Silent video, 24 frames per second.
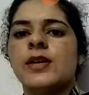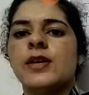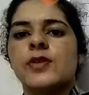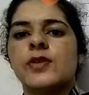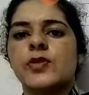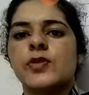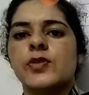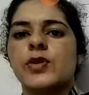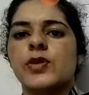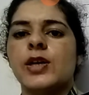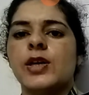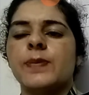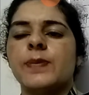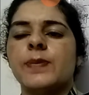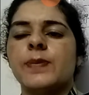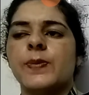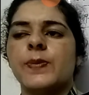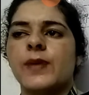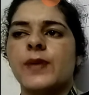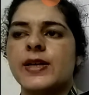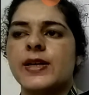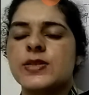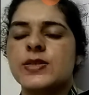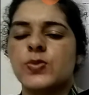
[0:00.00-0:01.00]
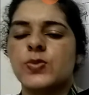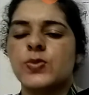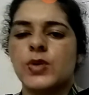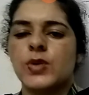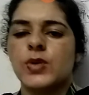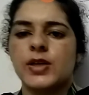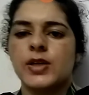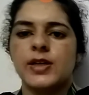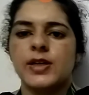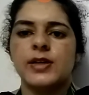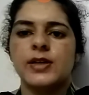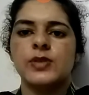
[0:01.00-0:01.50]
The soil provides
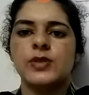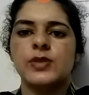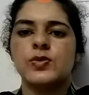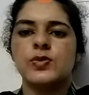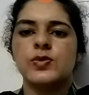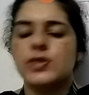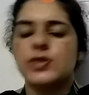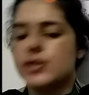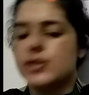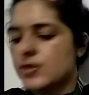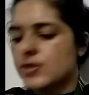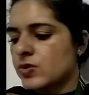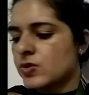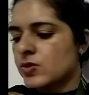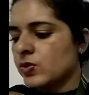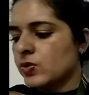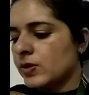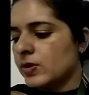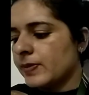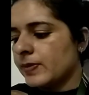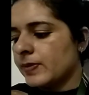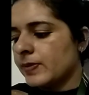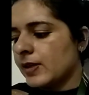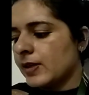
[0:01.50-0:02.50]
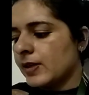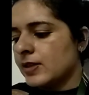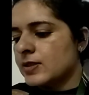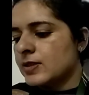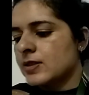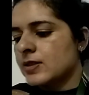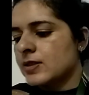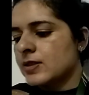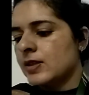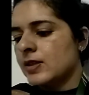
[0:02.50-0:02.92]
water and nutrients to the plants.